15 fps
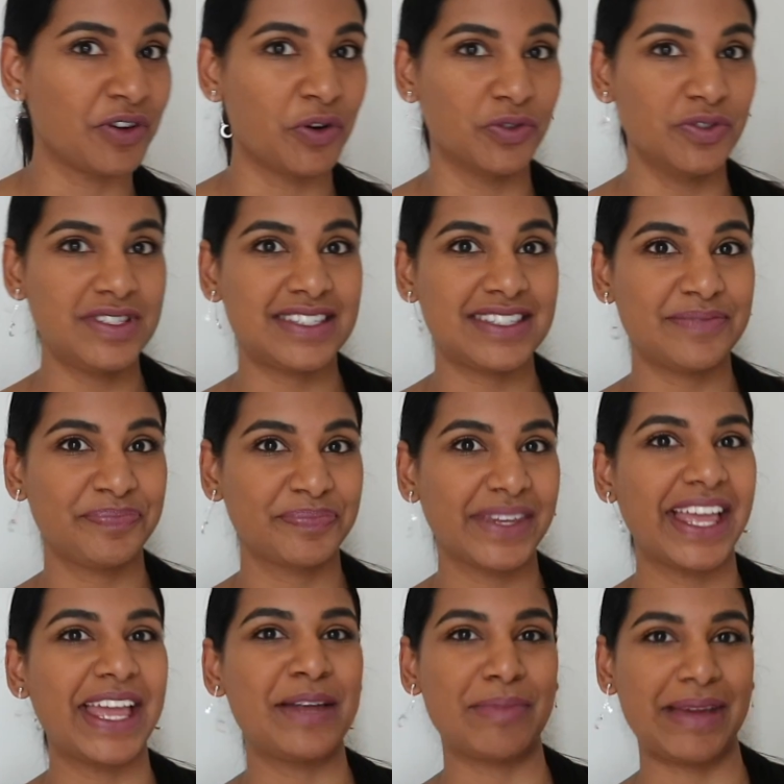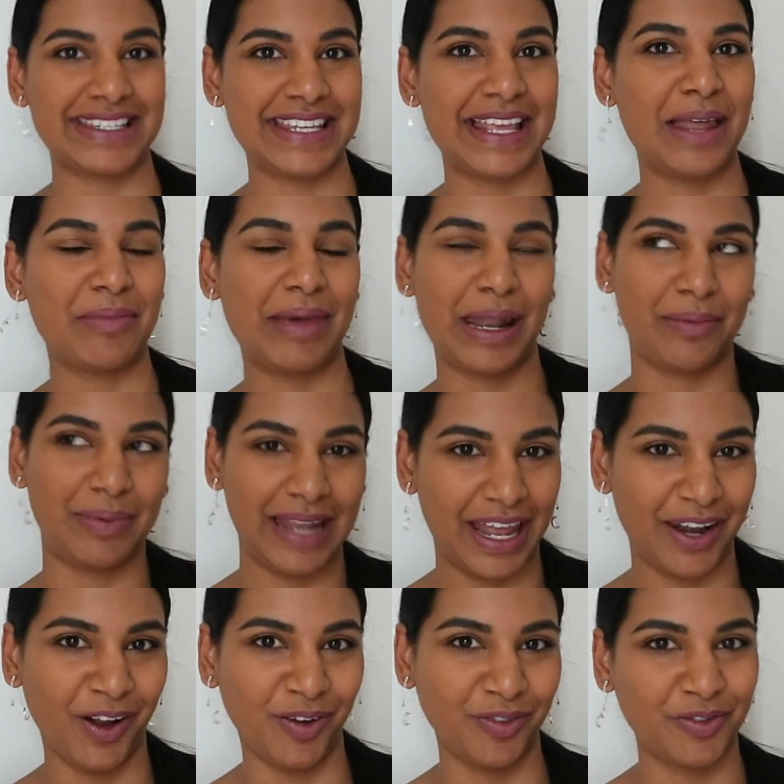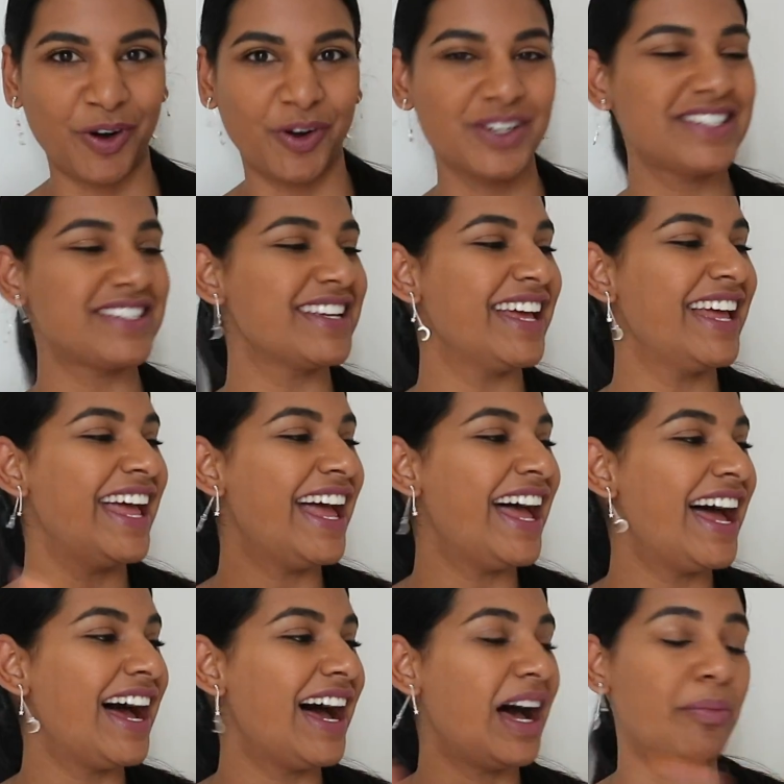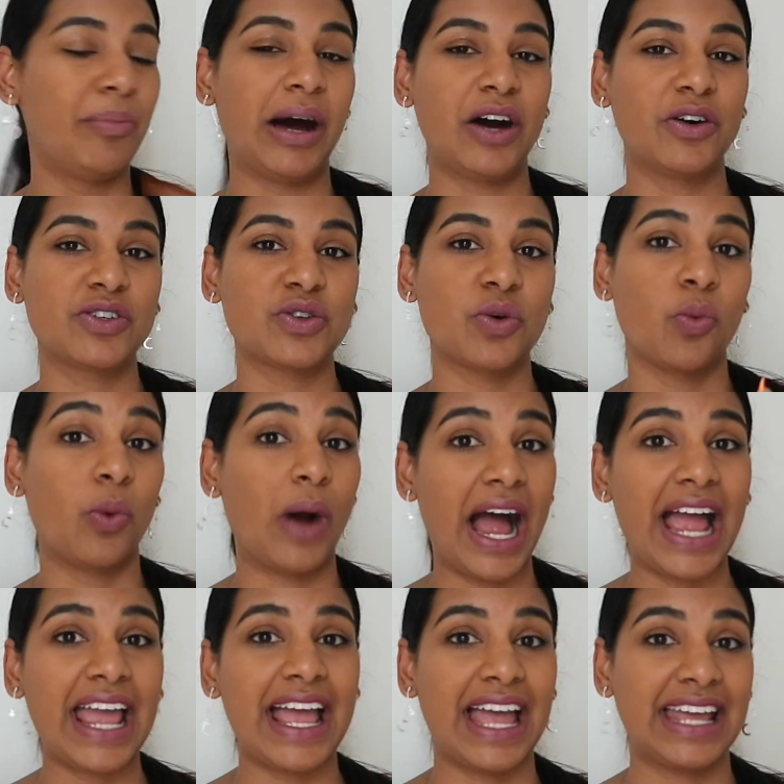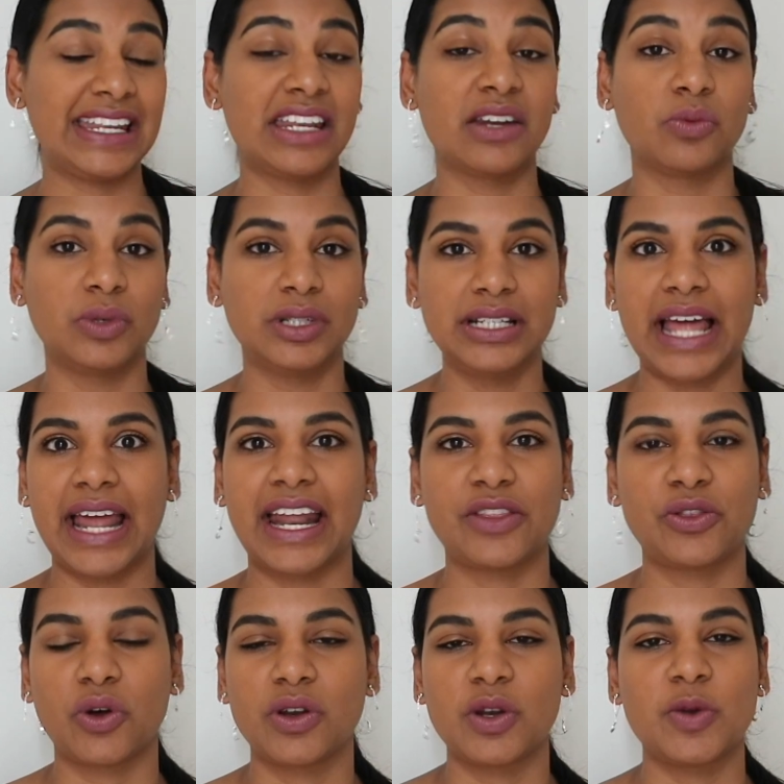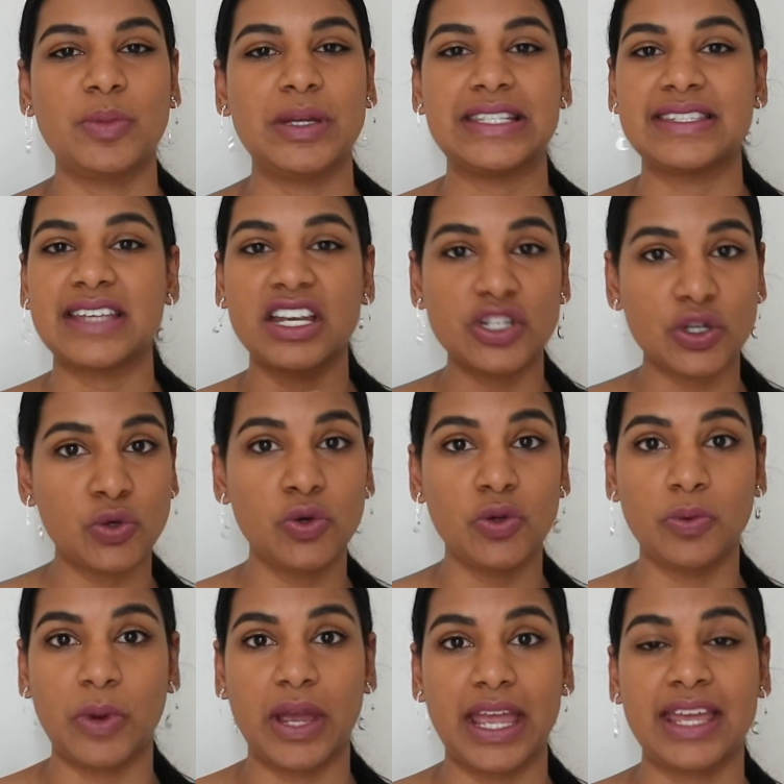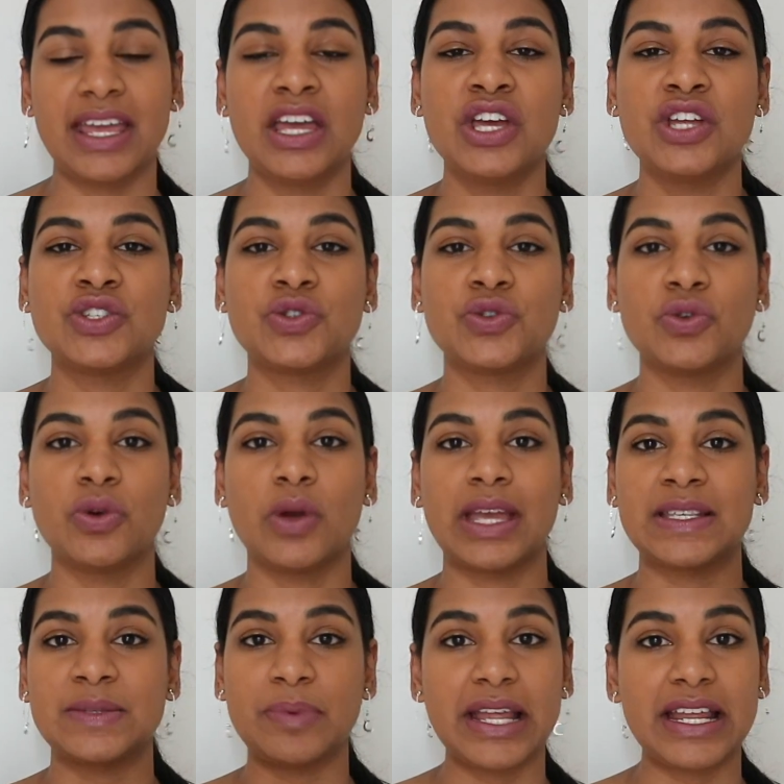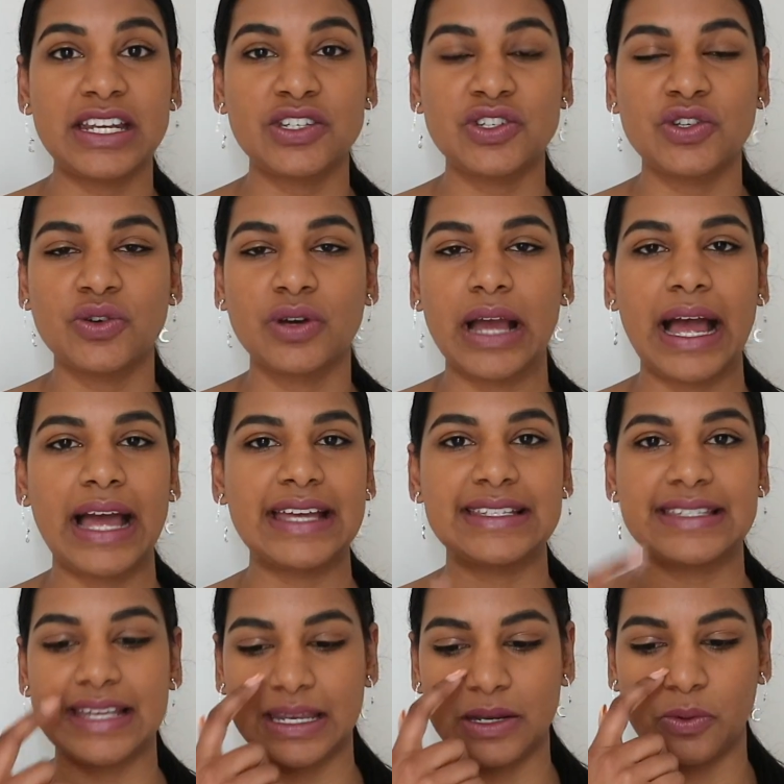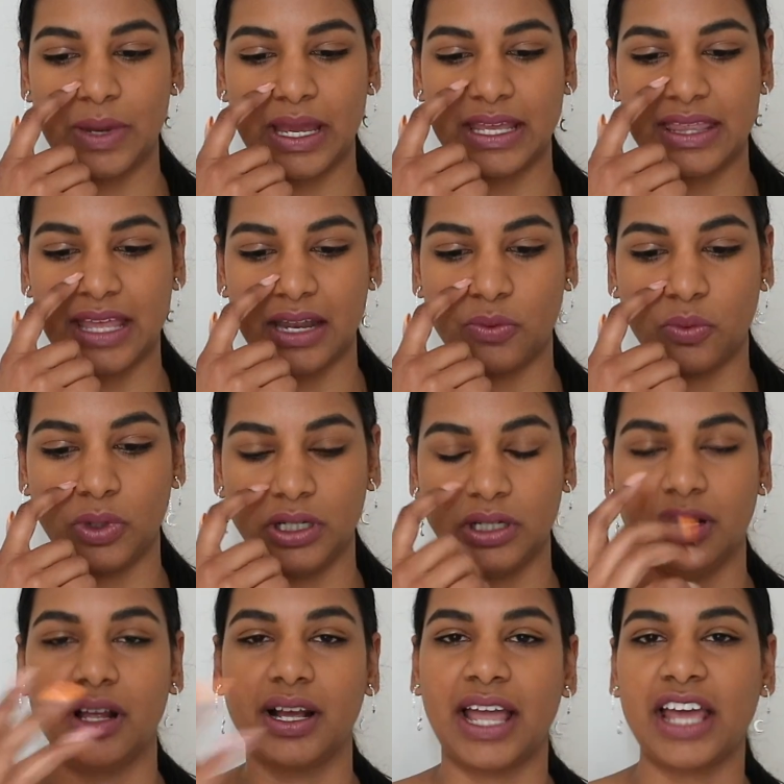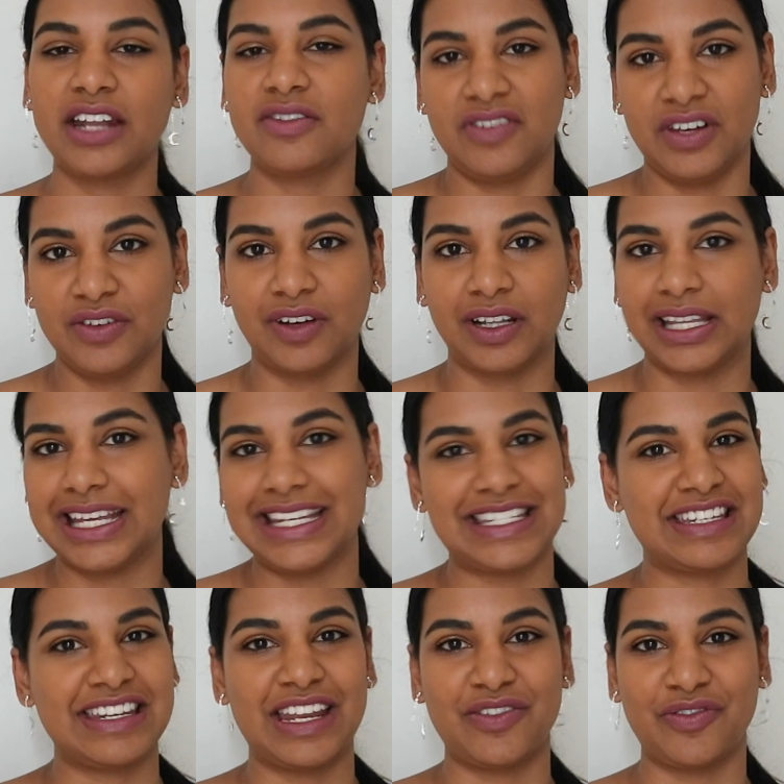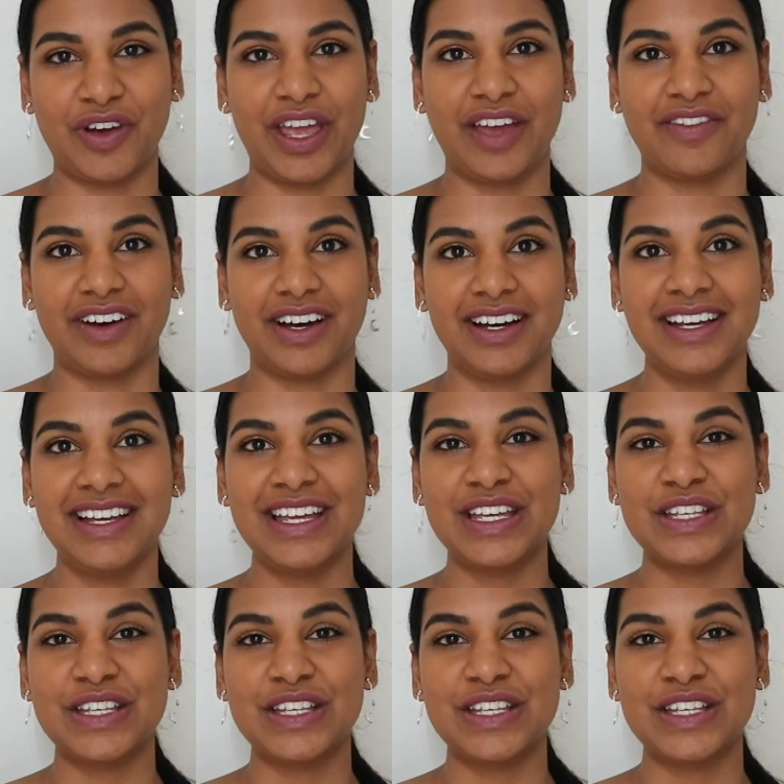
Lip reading: notes in my Sela Bella planner, of course, about why I need a will, and I thought it would be such a cool way to explain it to you guys in a way that will kind of live on the internet forever.